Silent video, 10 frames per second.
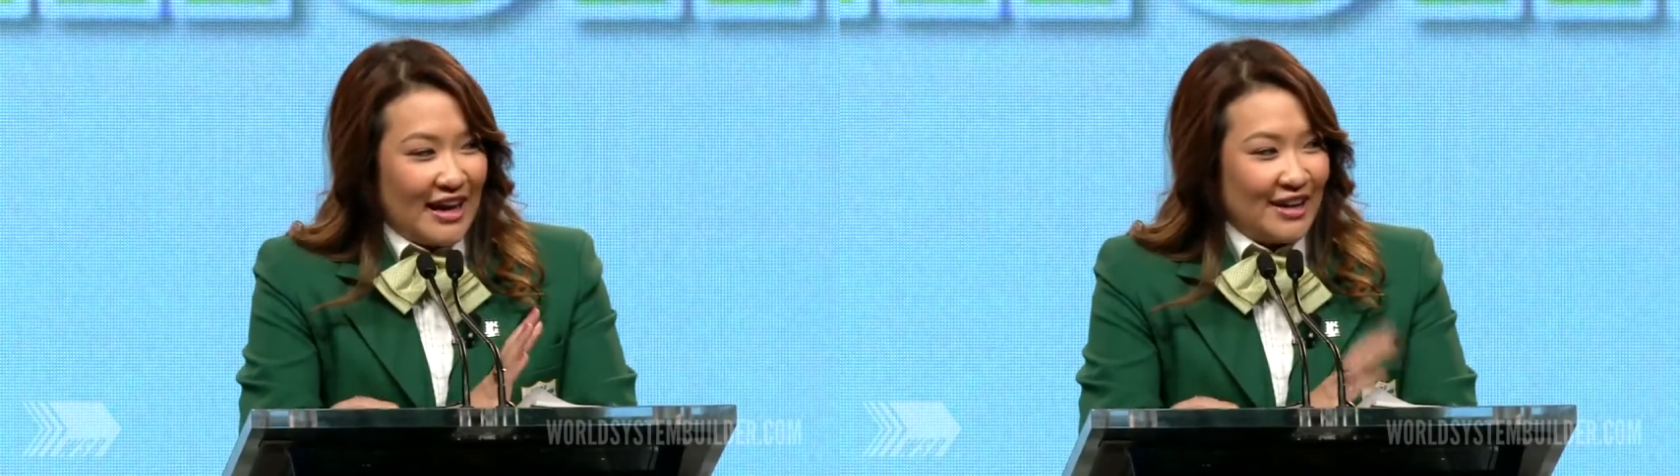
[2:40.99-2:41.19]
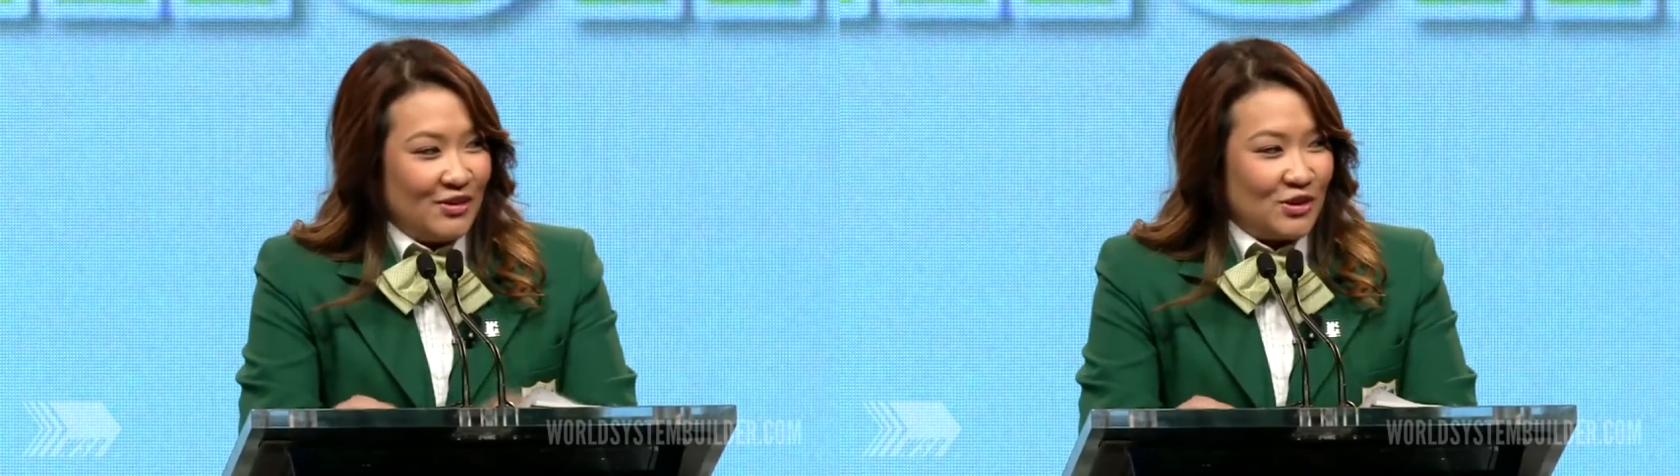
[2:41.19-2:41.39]

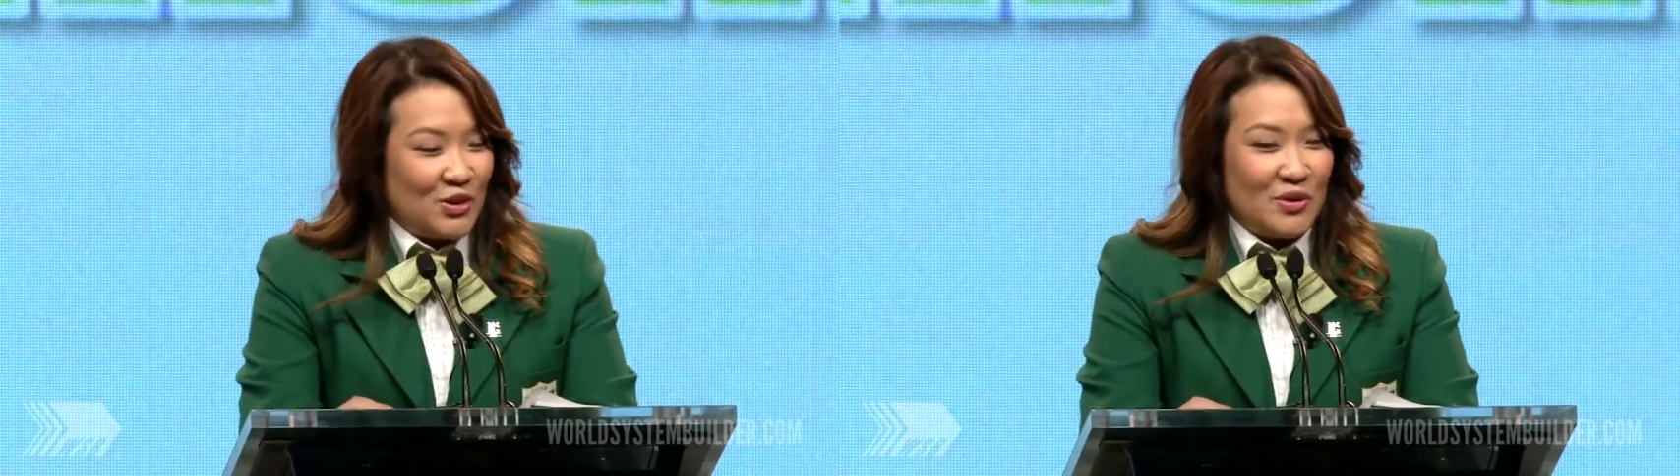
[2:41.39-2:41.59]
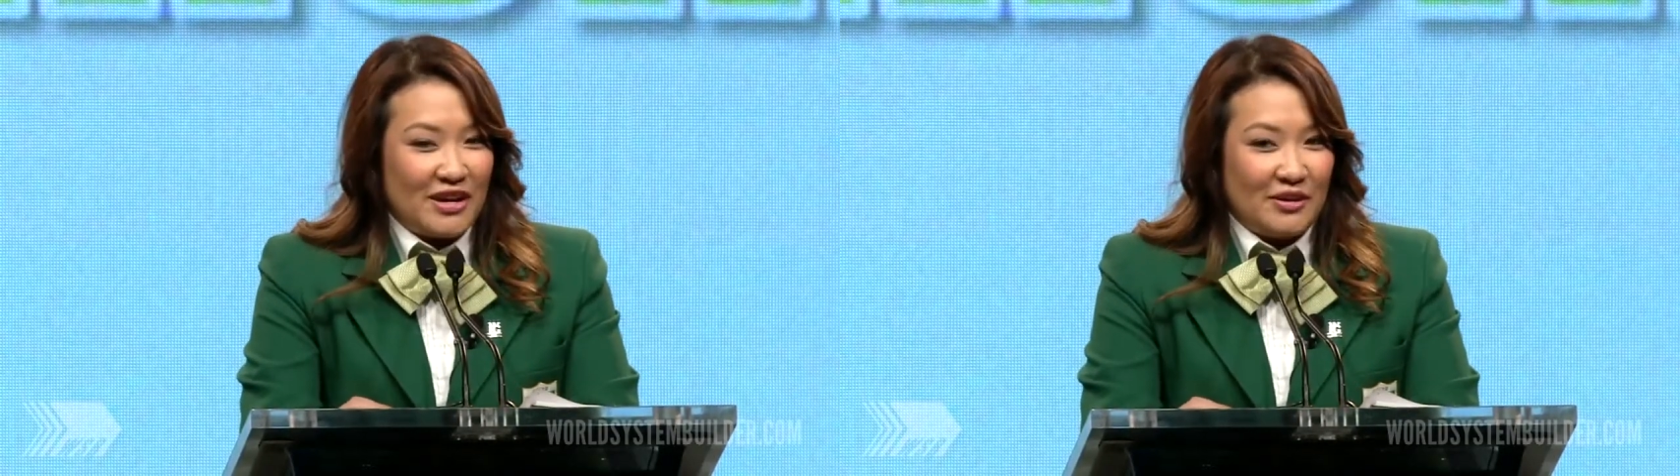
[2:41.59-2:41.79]
I
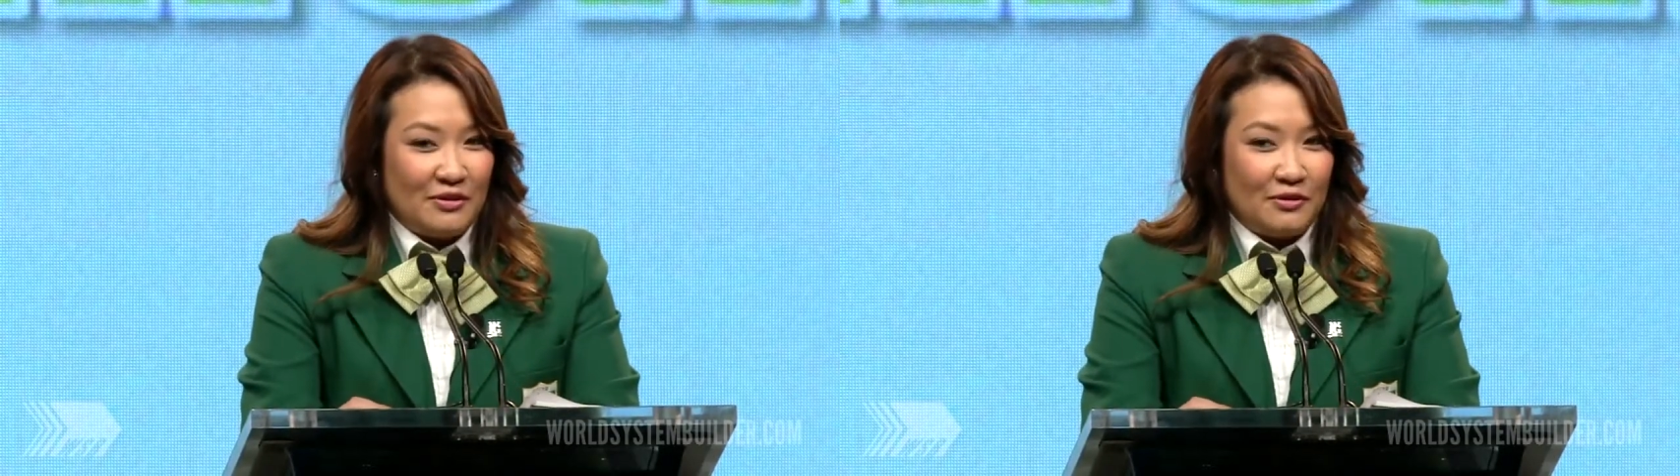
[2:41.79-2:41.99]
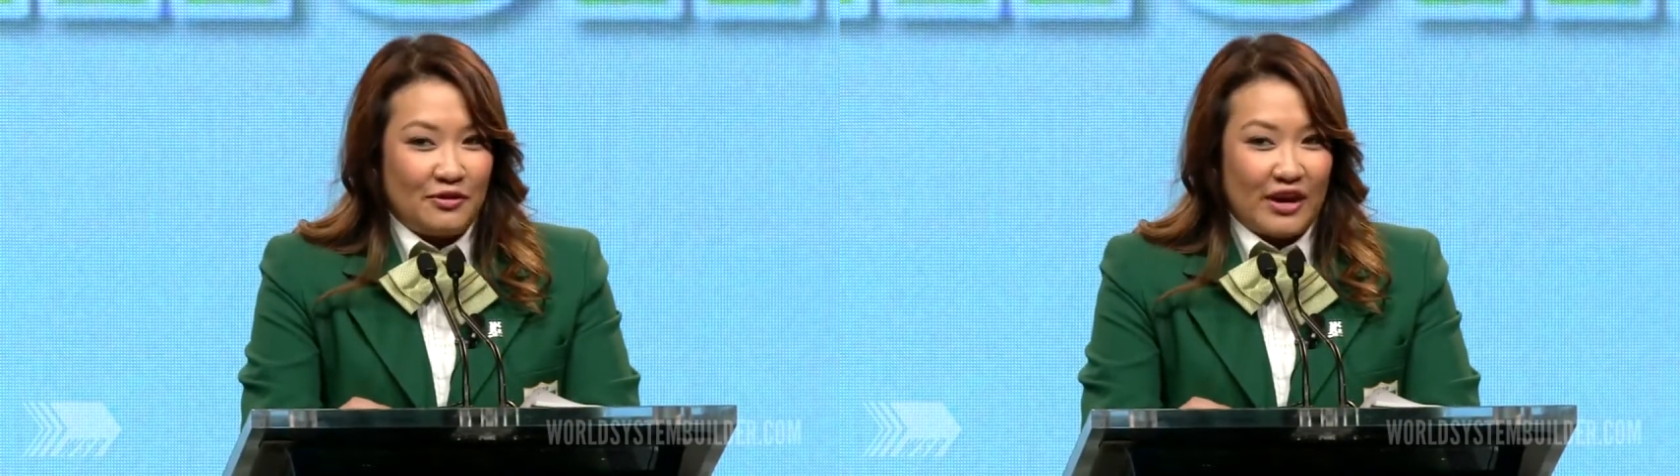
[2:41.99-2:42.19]
don't want
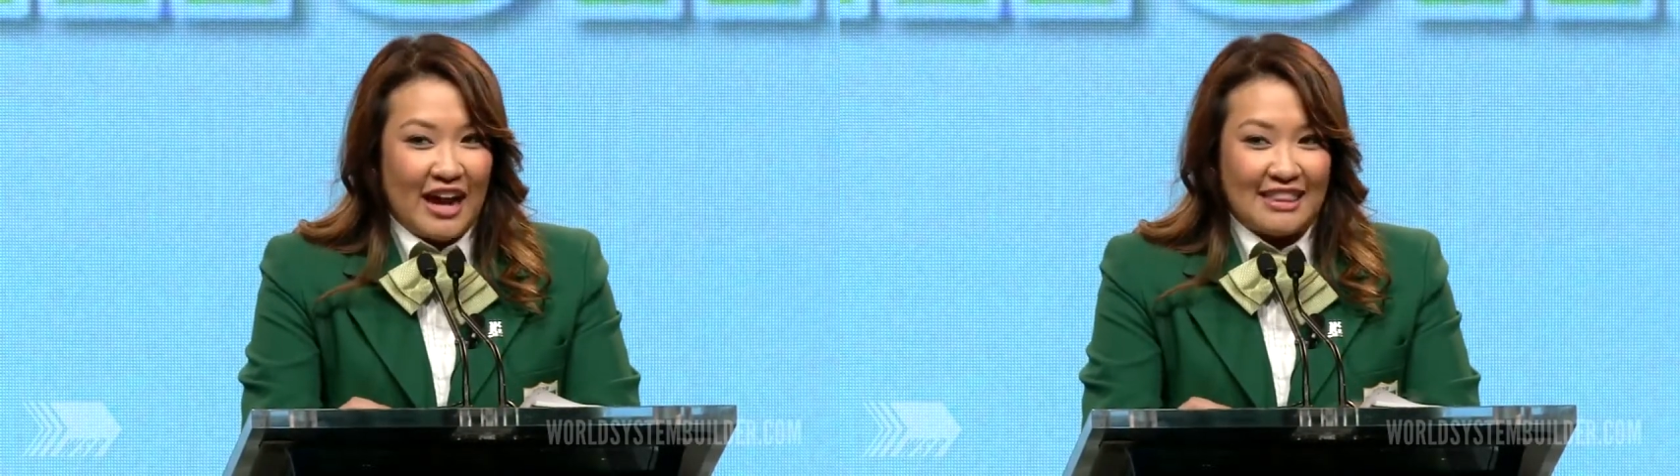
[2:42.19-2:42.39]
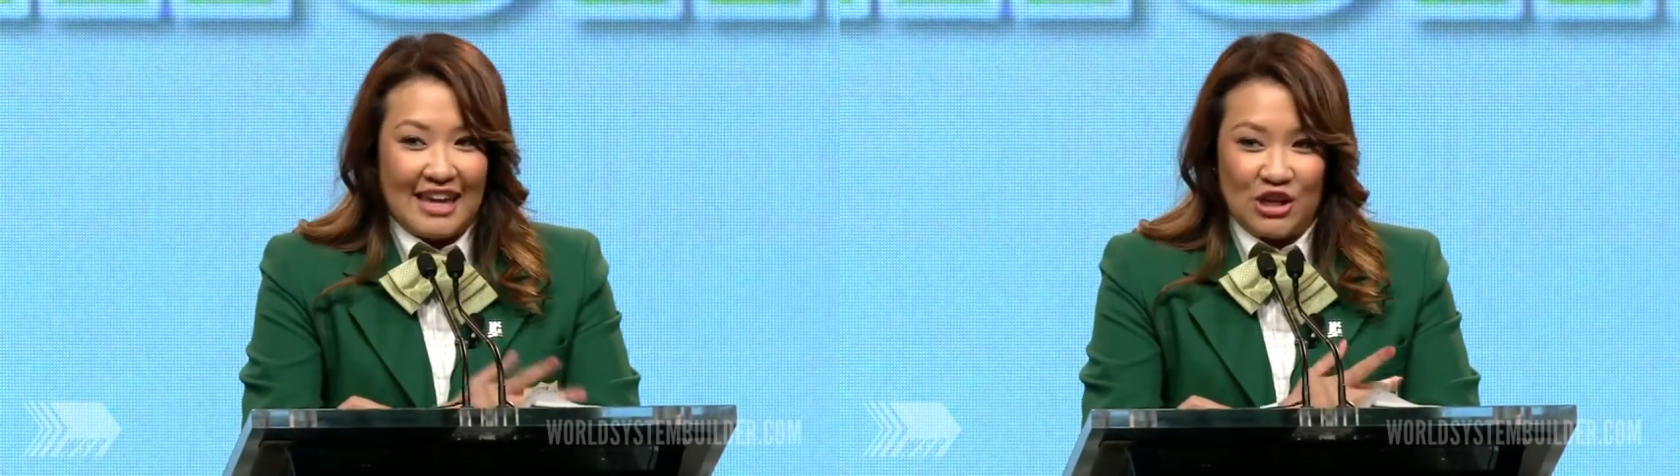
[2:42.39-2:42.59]
to
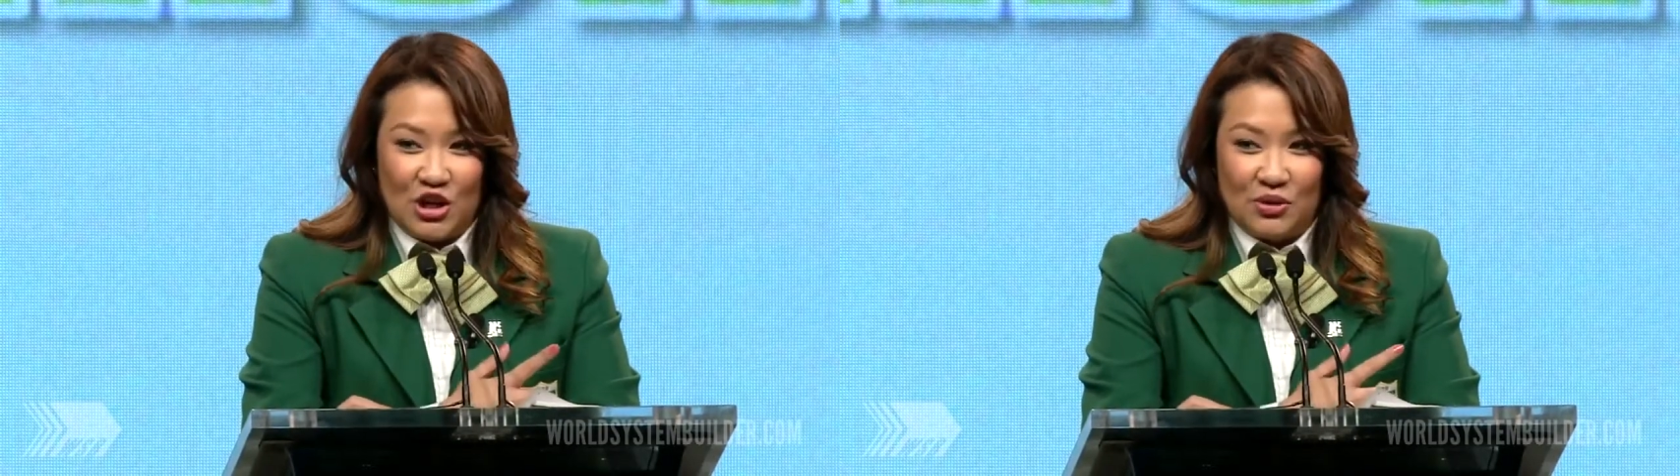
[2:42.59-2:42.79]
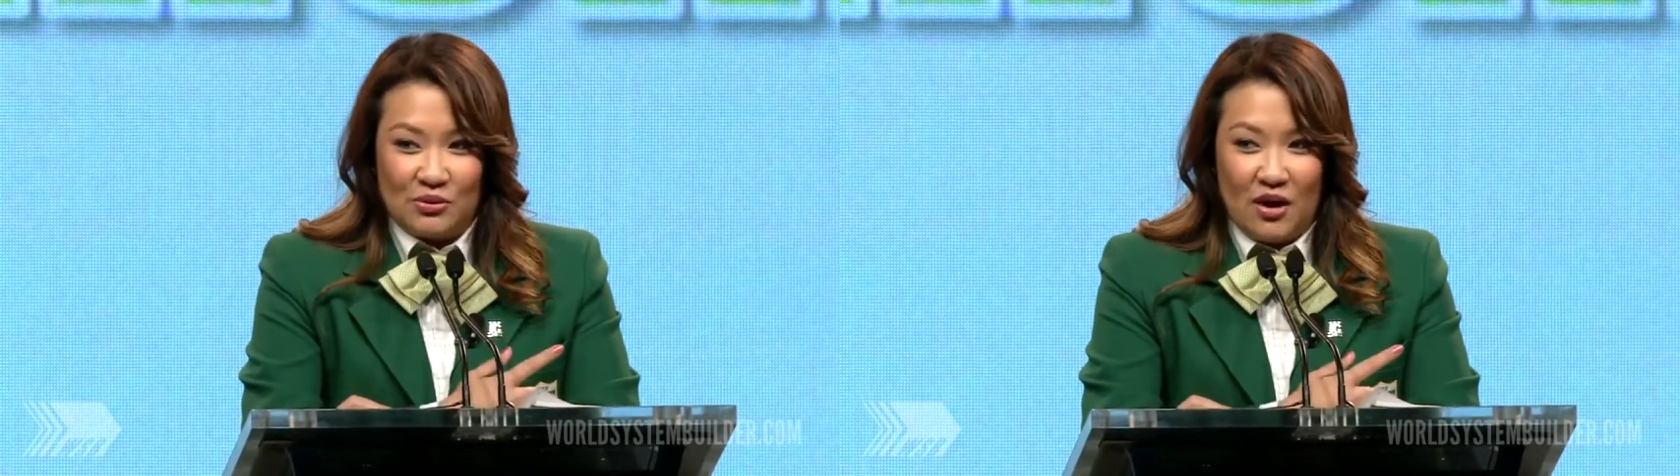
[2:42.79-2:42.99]
forget that, you know,